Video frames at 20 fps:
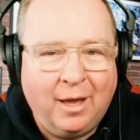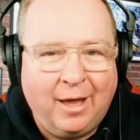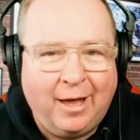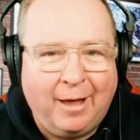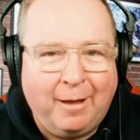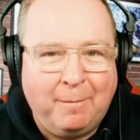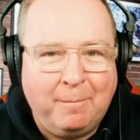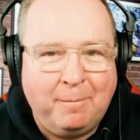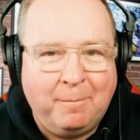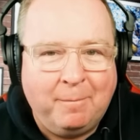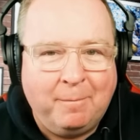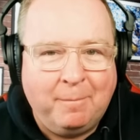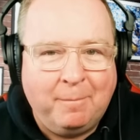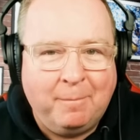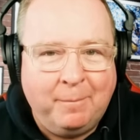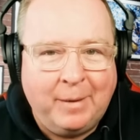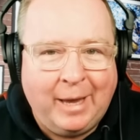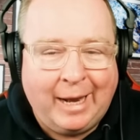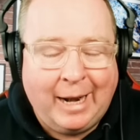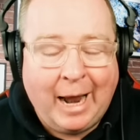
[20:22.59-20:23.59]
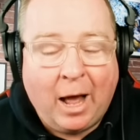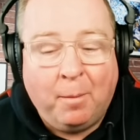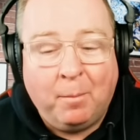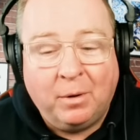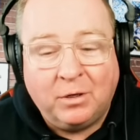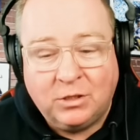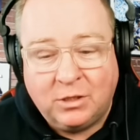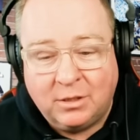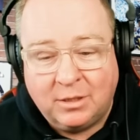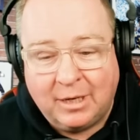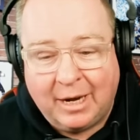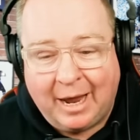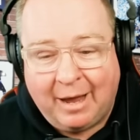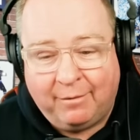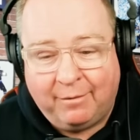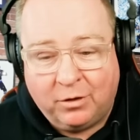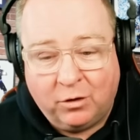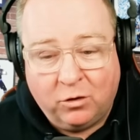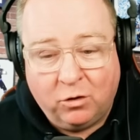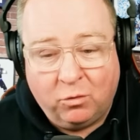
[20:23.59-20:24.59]
Um, and how much does it
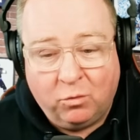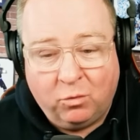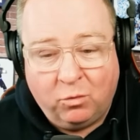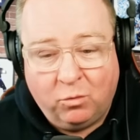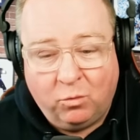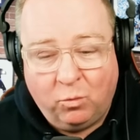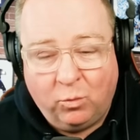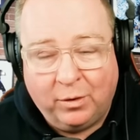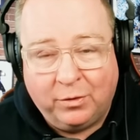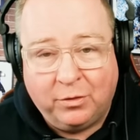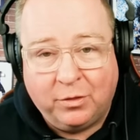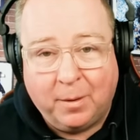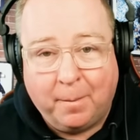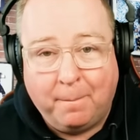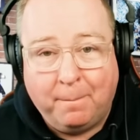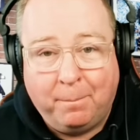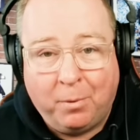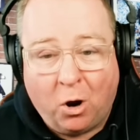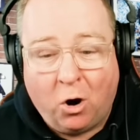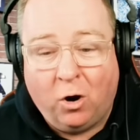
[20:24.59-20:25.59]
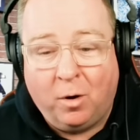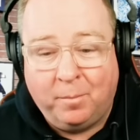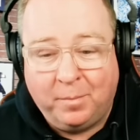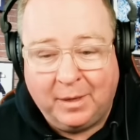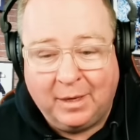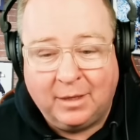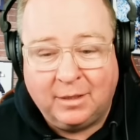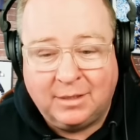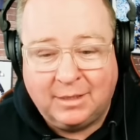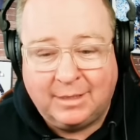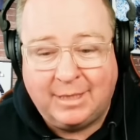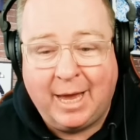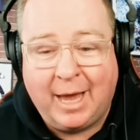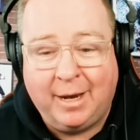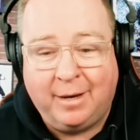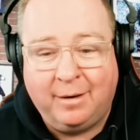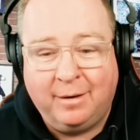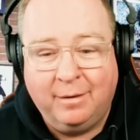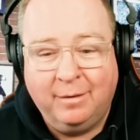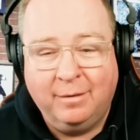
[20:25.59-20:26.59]
have to do with the bar being
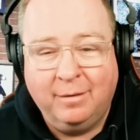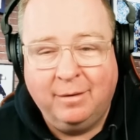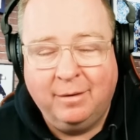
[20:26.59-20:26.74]
set